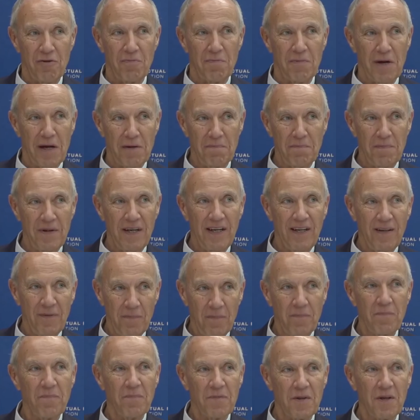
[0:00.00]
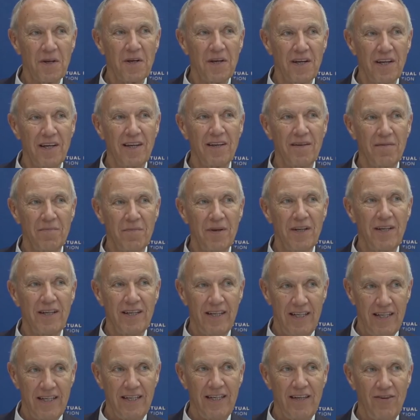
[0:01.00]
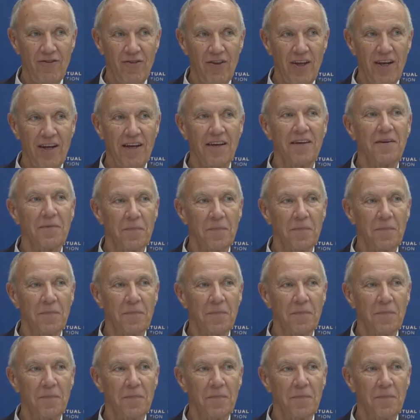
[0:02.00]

it might be, but it is there.